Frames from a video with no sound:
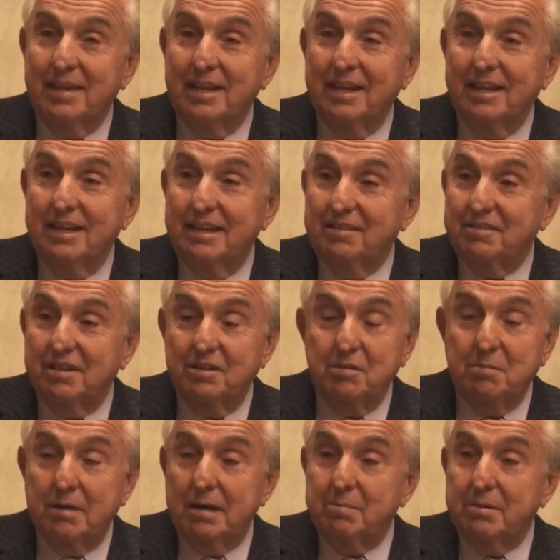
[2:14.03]
And he said,
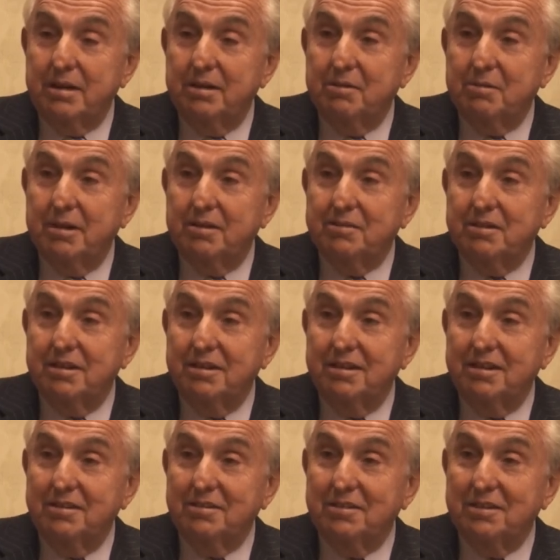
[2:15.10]
you might be interested in
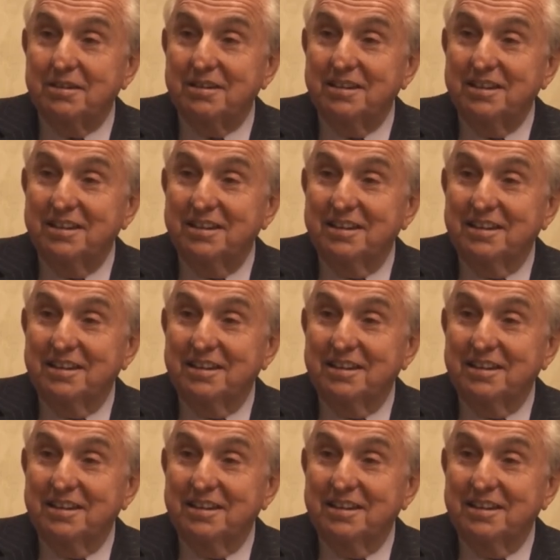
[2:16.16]
this, and